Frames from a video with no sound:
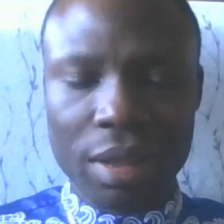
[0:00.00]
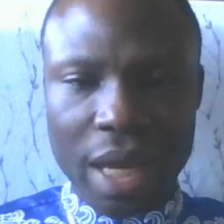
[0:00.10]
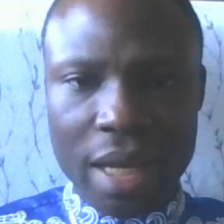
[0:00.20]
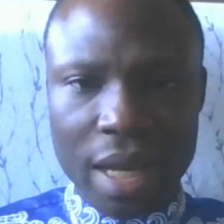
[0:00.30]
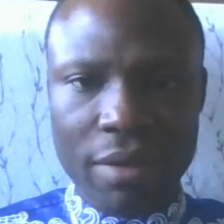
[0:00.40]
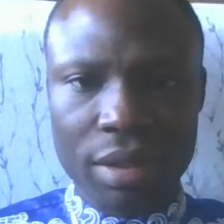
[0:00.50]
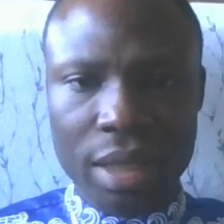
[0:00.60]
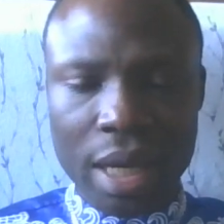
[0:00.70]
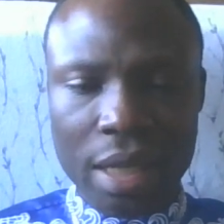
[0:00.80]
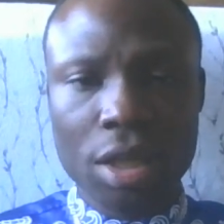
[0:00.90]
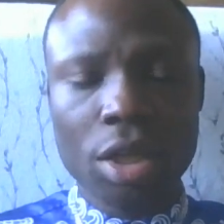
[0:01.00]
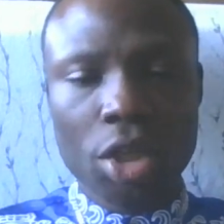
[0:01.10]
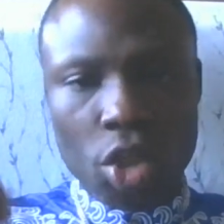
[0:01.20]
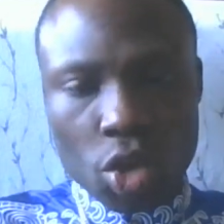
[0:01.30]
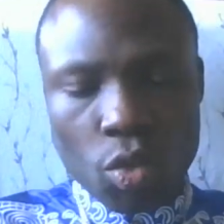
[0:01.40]
Then after that,
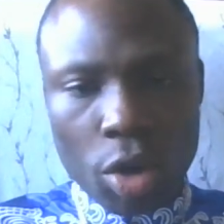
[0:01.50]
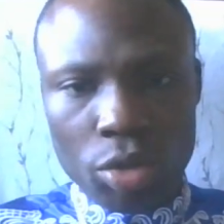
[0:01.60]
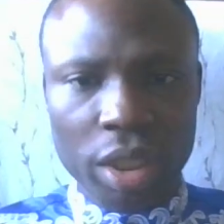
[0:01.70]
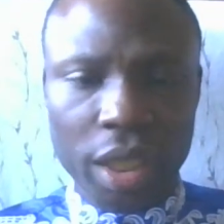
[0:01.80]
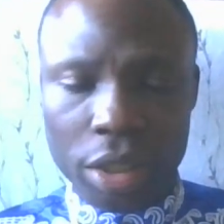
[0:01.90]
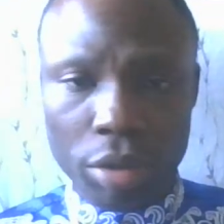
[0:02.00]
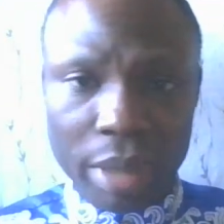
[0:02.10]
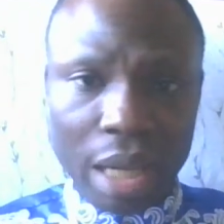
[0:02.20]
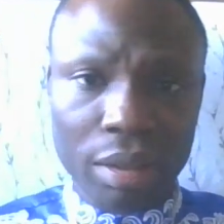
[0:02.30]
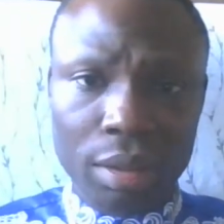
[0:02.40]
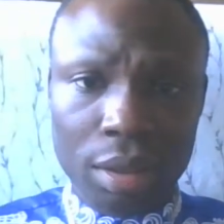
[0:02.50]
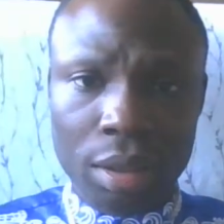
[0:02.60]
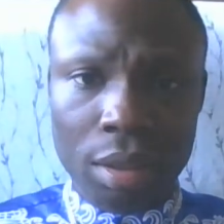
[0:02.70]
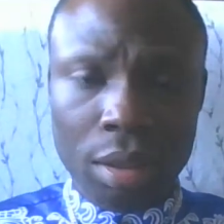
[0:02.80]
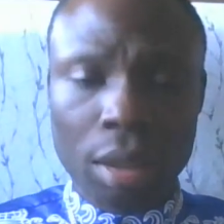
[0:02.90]
you want to take your bath.
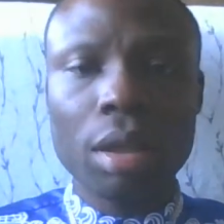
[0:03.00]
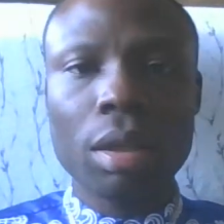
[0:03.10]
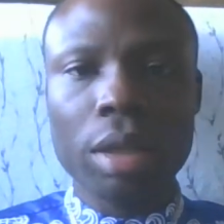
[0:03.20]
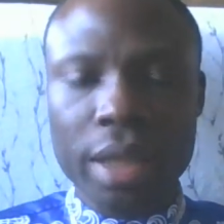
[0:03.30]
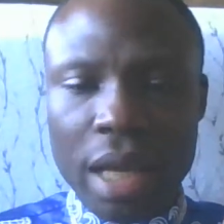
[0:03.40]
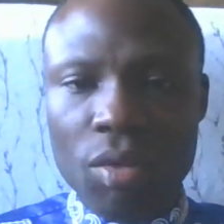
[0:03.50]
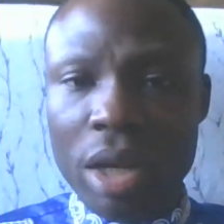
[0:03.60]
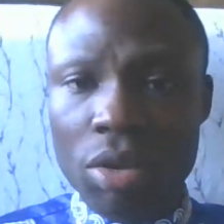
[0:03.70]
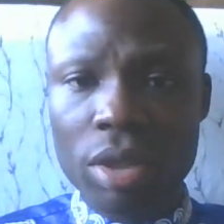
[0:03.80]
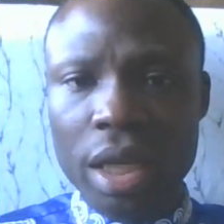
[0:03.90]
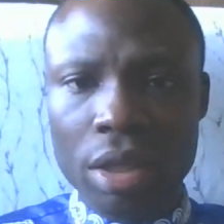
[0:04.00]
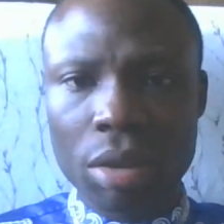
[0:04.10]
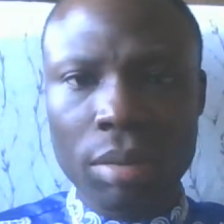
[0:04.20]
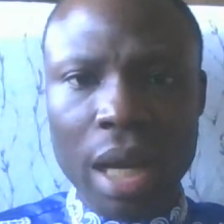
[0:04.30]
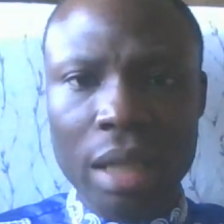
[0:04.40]
Then when you take
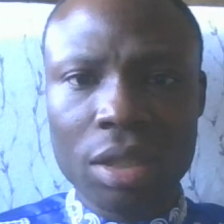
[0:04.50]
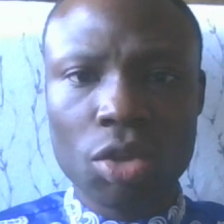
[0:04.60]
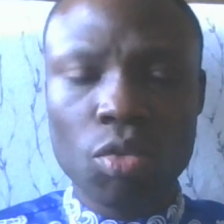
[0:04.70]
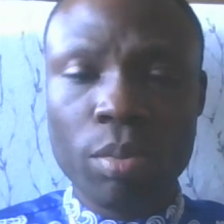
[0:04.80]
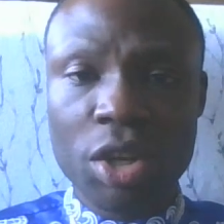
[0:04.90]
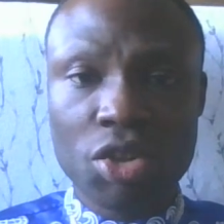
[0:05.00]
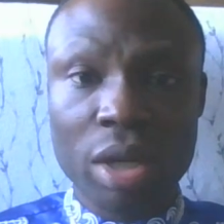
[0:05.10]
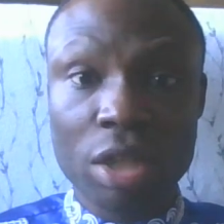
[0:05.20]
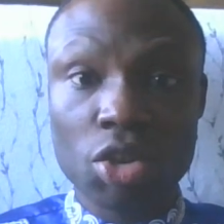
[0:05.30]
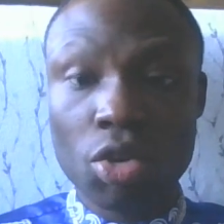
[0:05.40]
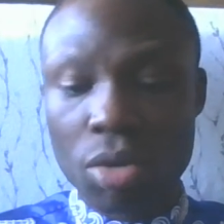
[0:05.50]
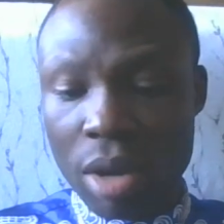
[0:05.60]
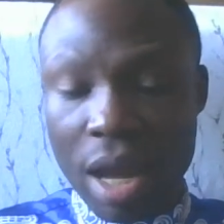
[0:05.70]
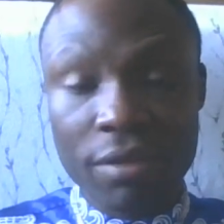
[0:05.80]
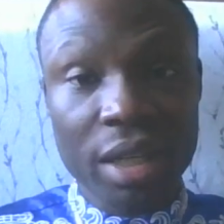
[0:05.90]
your bath, you make sure that you
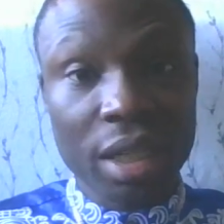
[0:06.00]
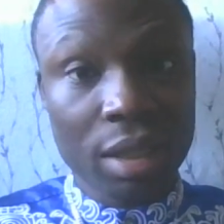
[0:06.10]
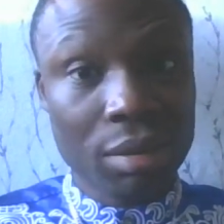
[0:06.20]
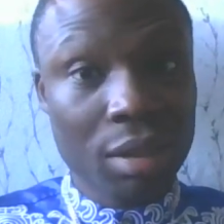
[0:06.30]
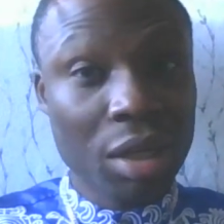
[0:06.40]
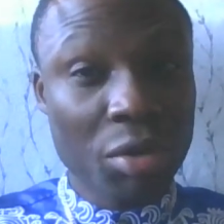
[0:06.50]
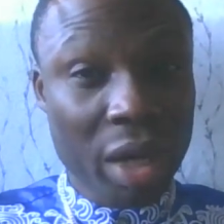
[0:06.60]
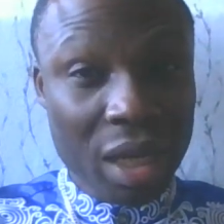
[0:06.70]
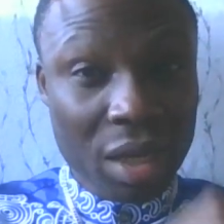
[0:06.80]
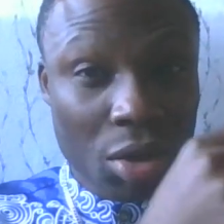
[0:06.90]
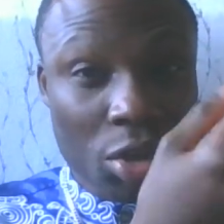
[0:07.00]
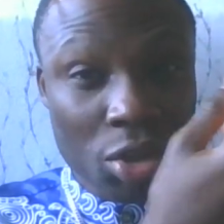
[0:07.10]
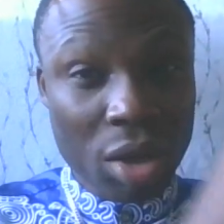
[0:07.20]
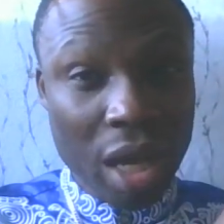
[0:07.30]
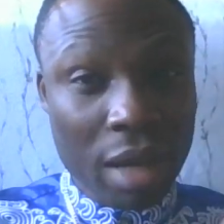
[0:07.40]
don't have any ring on
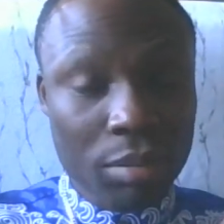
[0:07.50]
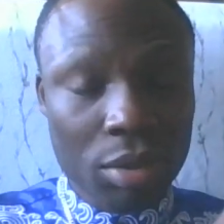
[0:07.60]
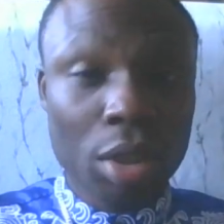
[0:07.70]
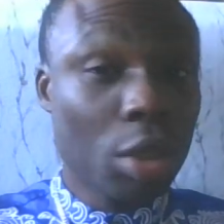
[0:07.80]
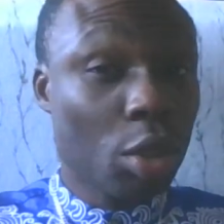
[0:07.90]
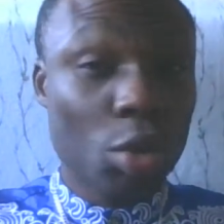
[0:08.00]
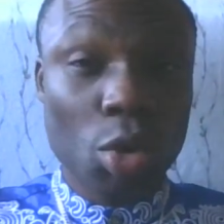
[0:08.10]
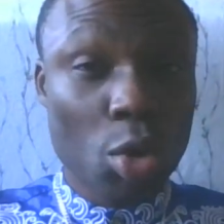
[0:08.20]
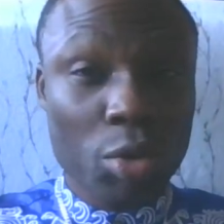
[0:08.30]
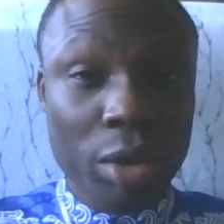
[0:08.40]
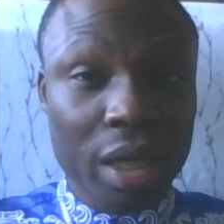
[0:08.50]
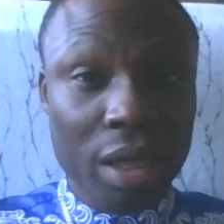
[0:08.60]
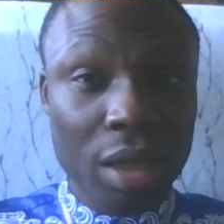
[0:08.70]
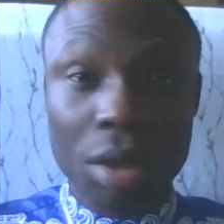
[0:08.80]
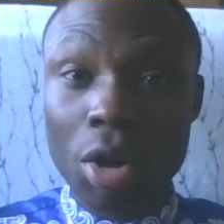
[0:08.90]
your arm, no
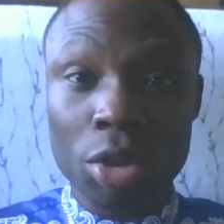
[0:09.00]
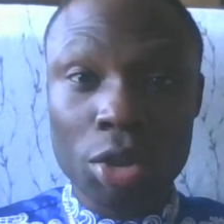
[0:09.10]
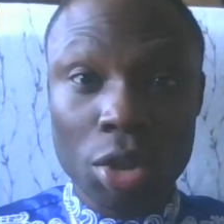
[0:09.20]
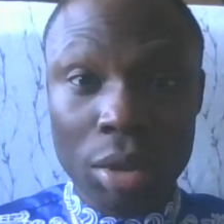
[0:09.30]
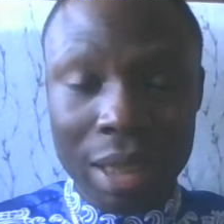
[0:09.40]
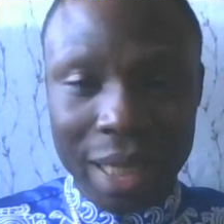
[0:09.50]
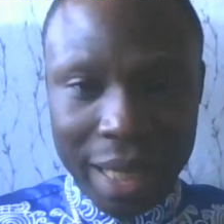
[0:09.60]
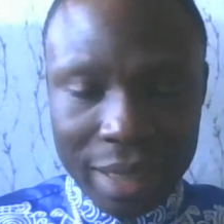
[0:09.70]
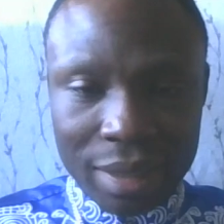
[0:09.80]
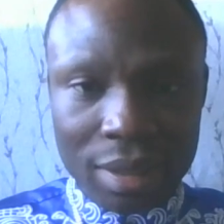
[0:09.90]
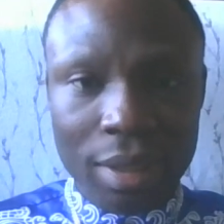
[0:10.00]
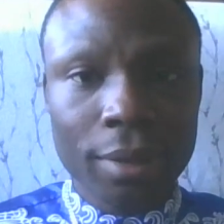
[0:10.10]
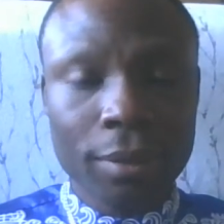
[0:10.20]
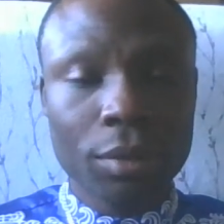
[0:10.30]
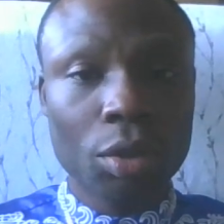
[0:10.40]
ring on your legs,
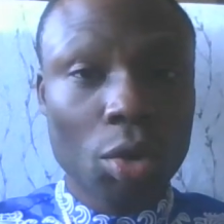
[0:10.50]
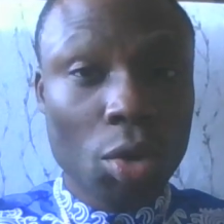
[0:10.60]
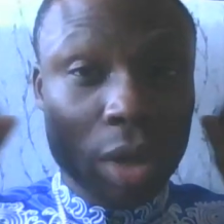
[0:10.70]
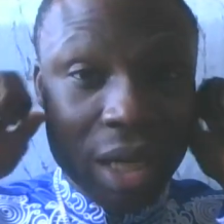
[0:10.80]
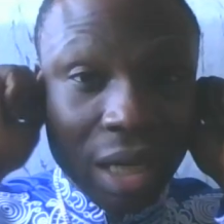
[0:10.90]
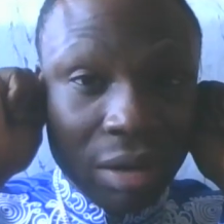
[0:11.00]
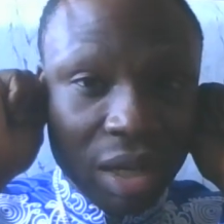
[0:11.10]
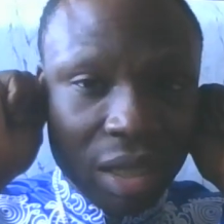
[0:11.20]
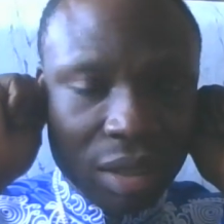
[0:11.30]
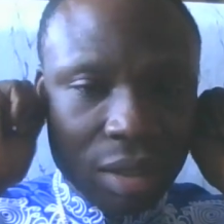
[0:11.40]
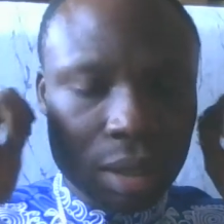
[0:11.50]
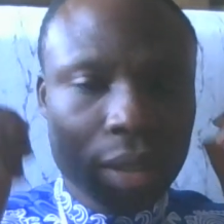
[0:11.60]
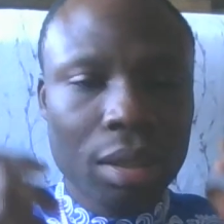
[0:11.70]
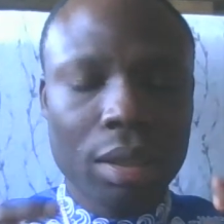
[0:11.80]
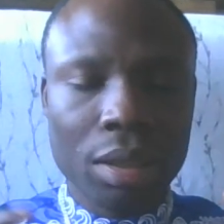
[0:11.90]
no earrings,
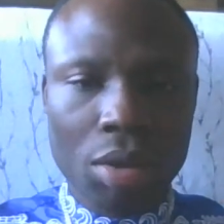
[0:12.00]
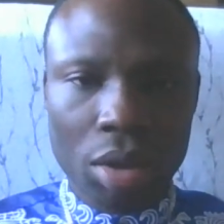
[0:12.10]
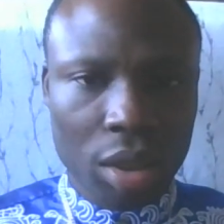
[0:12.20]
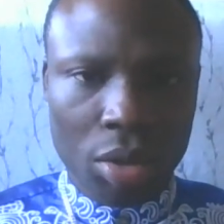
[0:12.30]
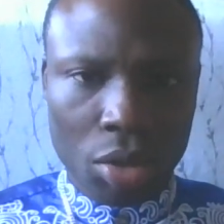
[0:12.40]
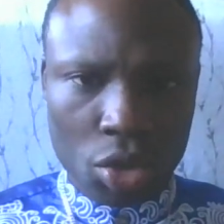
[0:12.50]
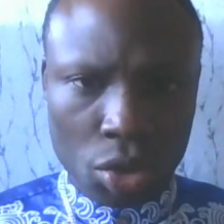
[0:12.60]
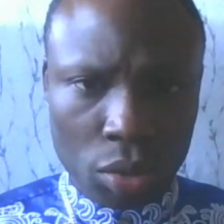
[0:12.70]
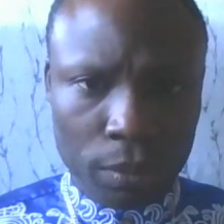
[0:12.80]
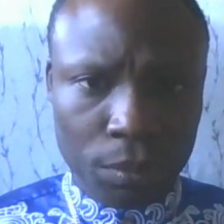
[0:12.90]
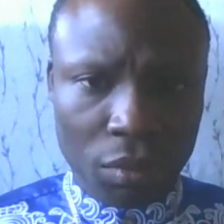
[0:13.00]
nothing on you.